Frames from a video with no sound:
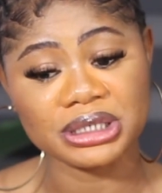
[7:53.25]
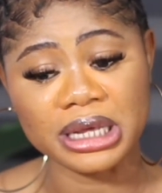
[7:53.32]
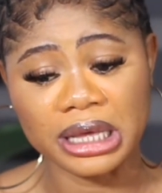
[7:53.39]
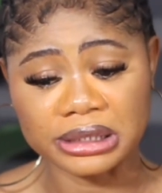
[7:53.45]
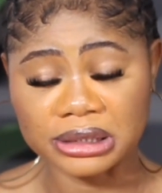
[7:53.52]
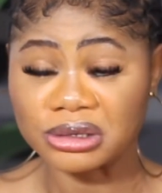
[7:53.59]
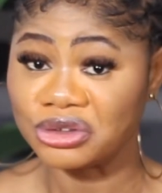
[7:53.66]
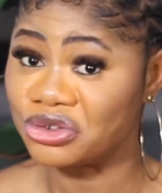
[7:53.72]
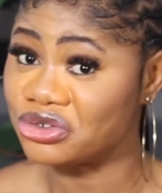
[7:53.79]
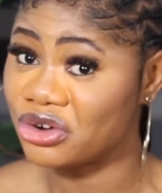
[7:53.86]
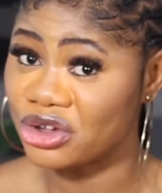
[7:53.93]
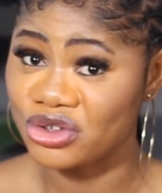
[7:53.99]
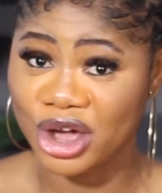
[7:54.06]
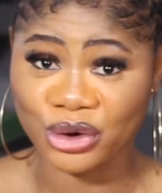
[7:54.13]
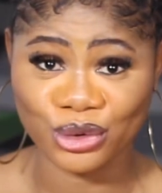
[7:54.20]
Yes. You
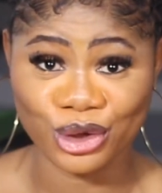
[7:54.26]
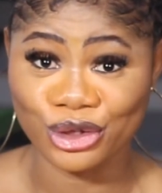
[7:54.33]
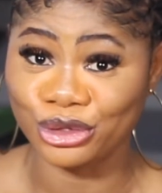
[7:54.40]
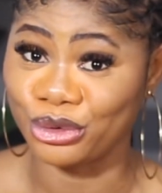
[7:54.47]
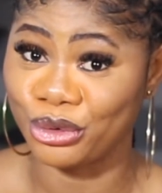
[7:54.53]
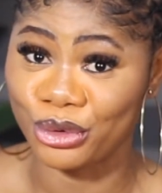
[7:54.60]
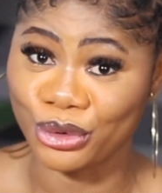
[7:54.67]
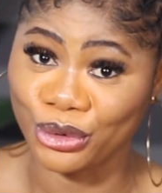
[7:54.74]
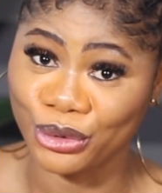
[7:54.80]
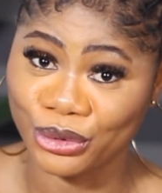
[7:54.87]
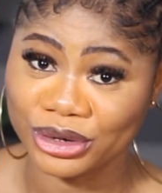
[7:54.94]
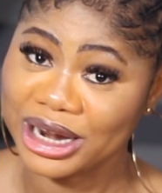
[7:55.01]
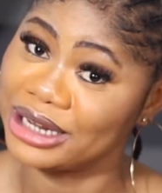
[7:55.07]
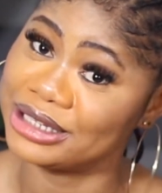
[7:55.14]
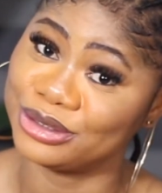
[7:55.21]
know you are going to
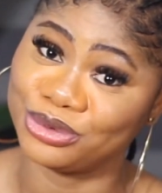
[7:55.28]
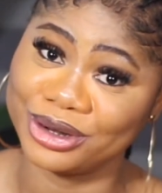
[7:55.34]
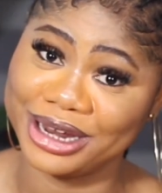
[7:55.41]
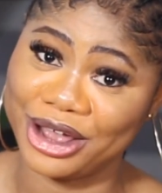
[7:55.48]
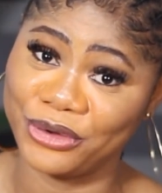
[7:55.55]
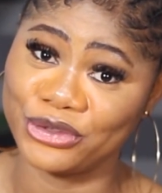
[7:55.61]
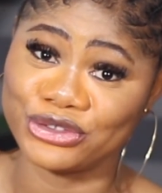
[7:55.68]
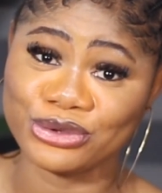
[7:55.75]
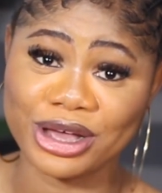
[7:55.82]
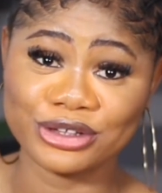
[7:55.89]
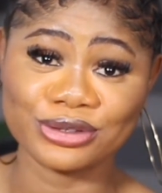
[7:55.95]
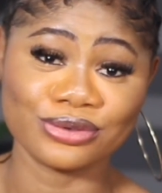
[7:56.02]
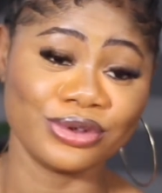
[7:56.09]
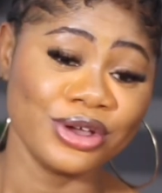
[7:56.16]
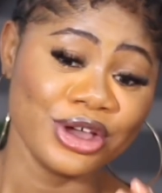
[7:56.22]
go. That is what they are going to
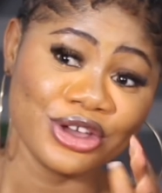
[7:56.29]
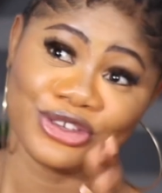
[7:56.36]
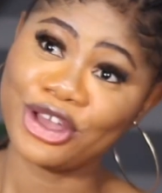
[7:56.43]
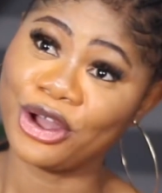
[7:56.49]
ask you.